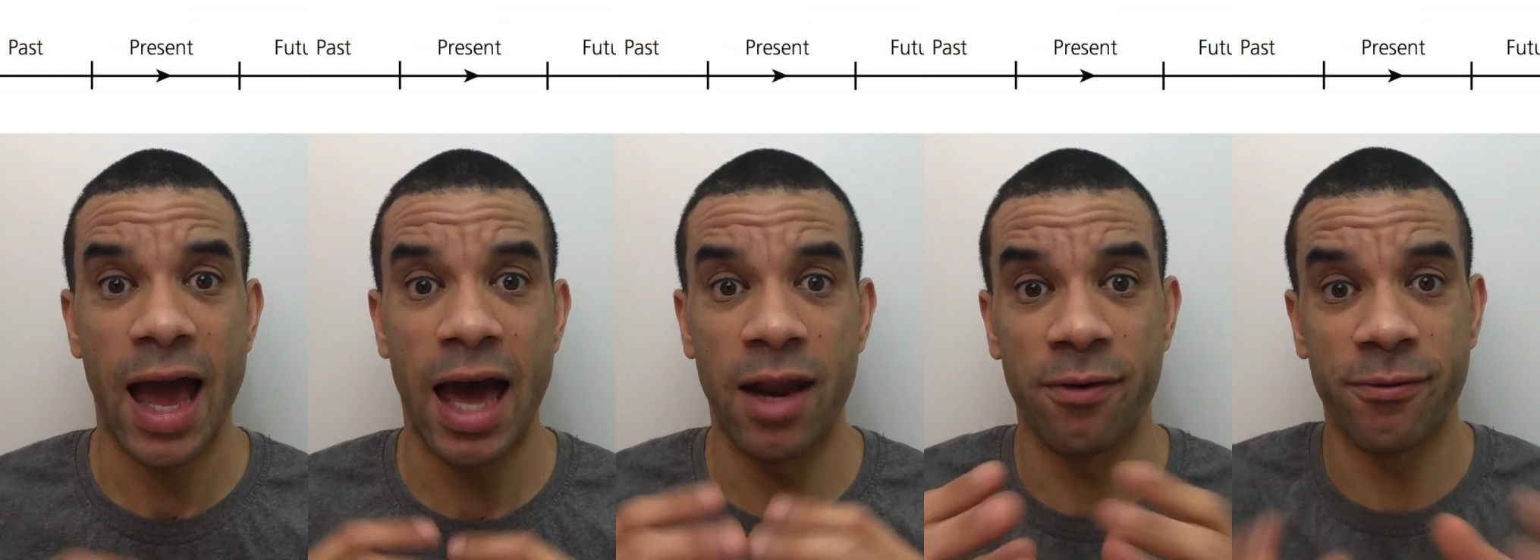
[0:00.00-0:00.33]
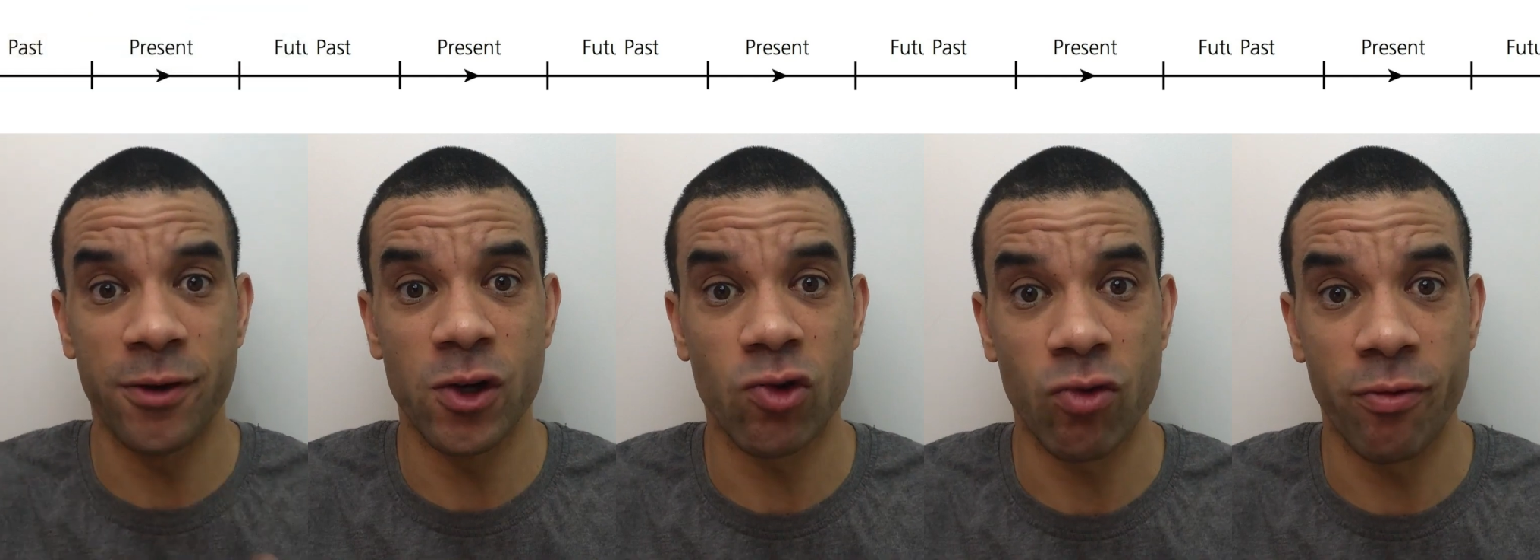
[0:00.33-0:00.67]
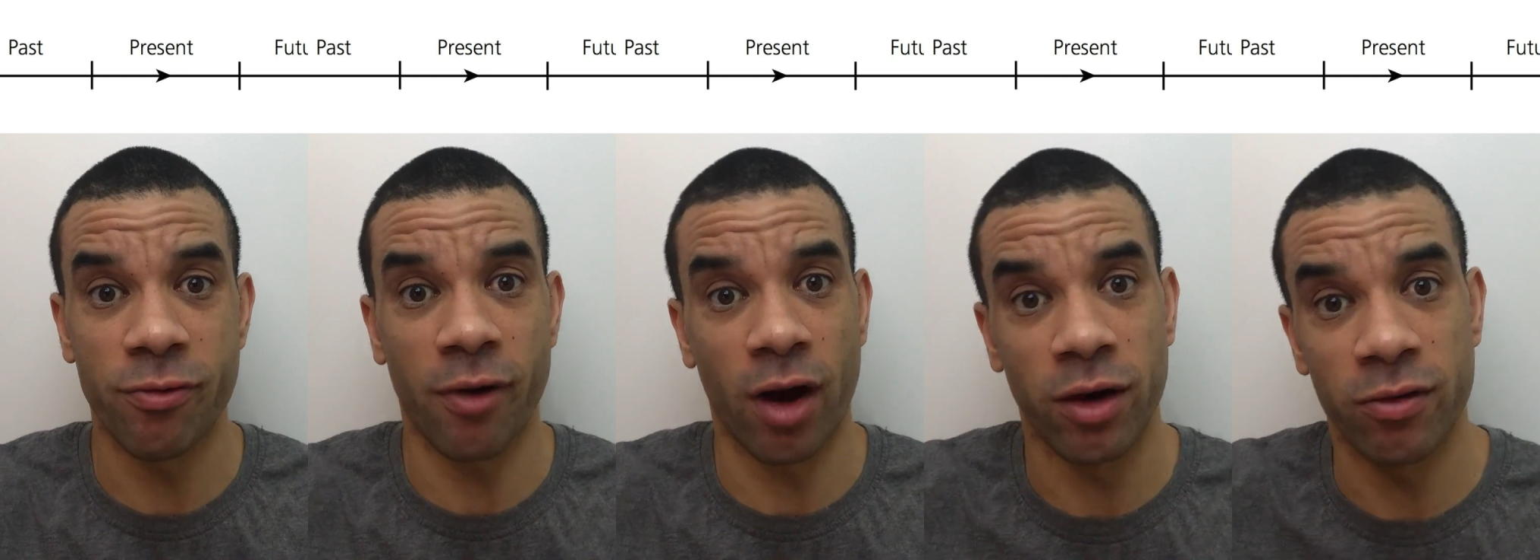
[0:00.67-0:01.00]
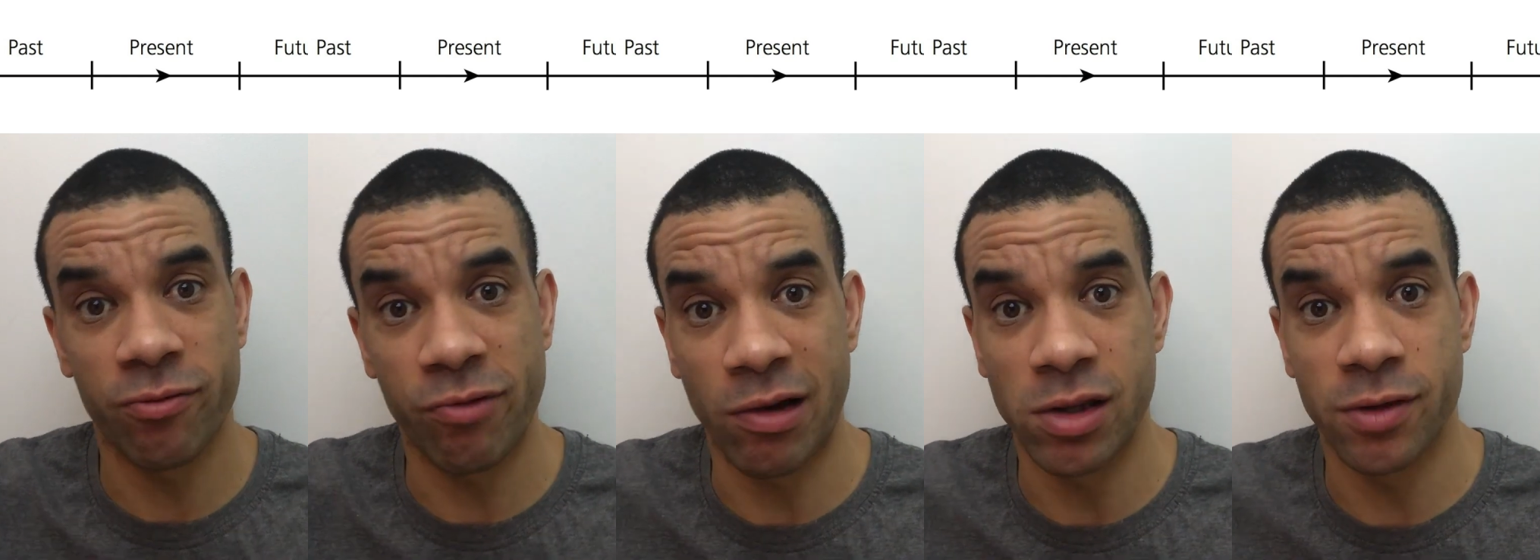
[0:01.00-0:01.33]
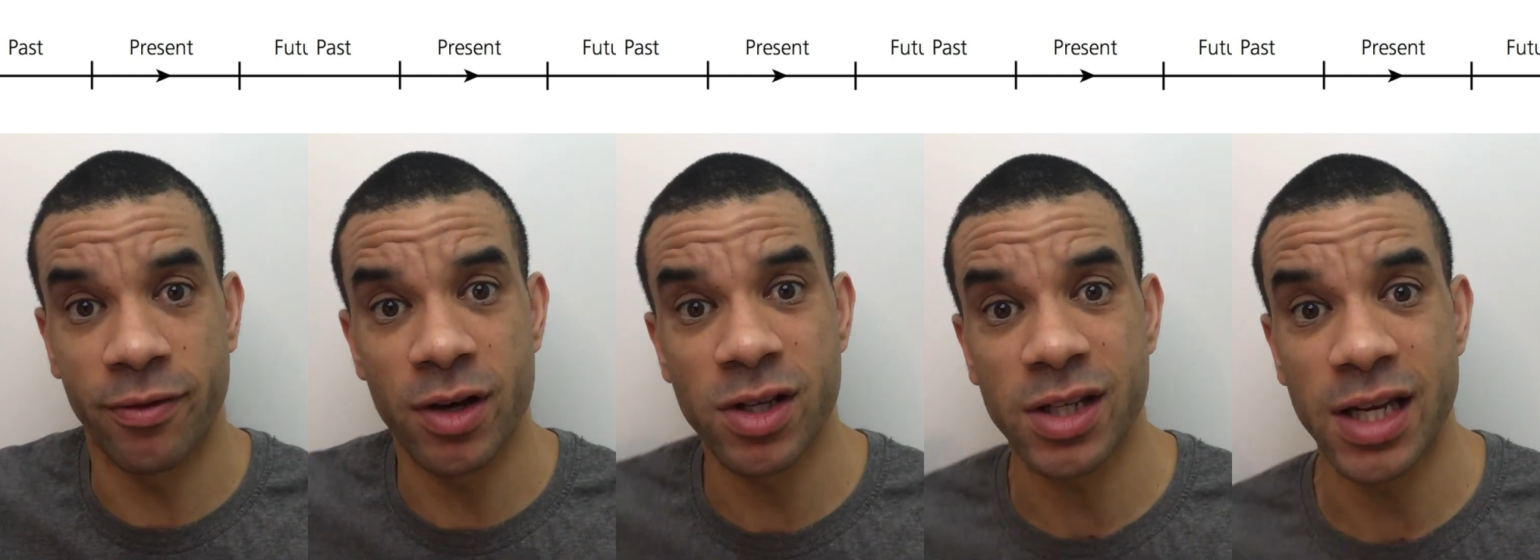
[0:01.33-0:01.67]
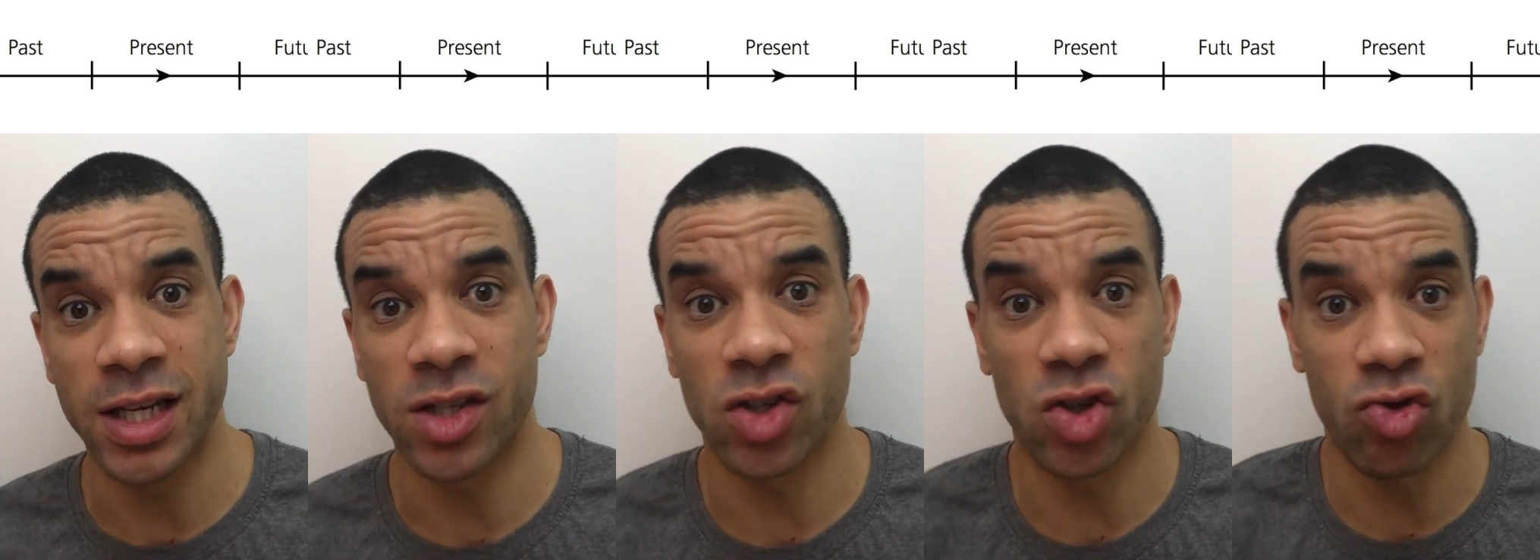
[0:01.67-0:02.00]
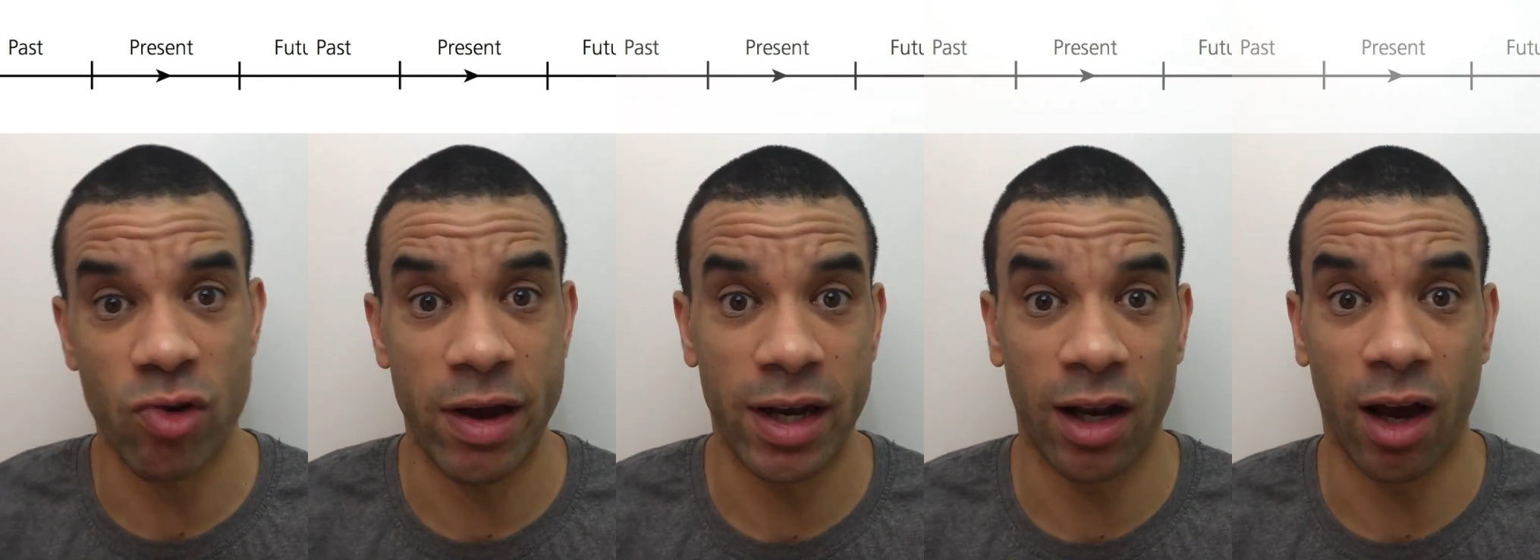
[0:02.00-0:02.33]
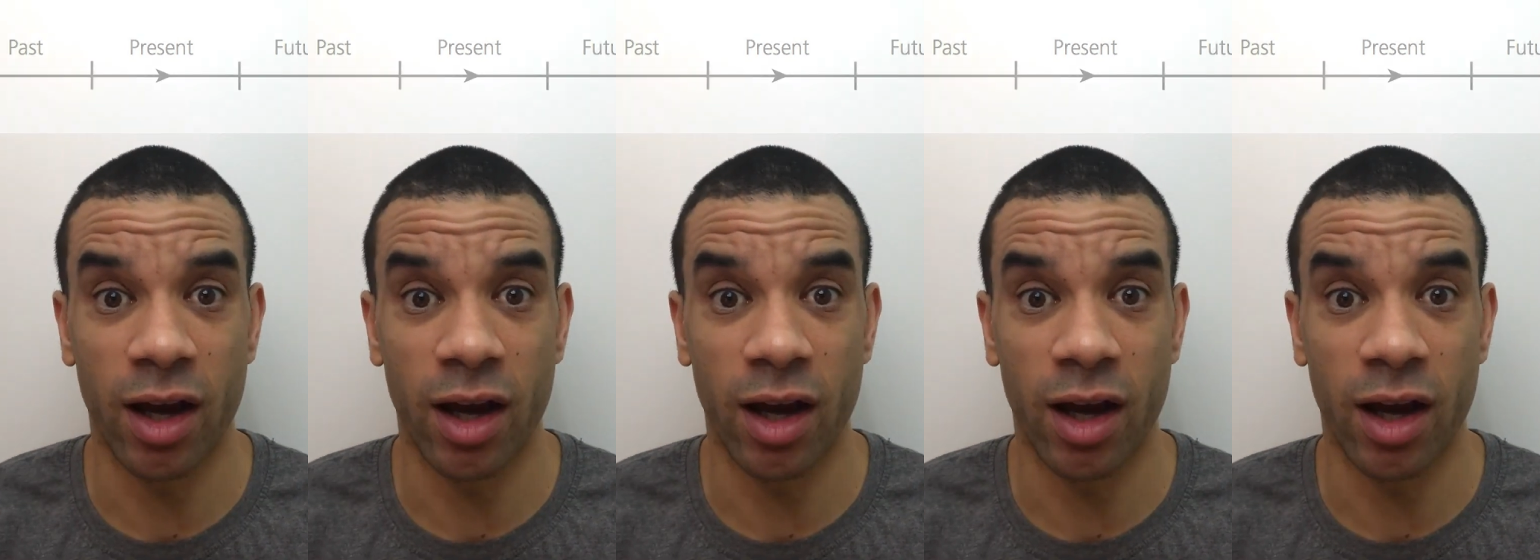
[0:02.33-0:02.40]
and the future in front of us. It's a straight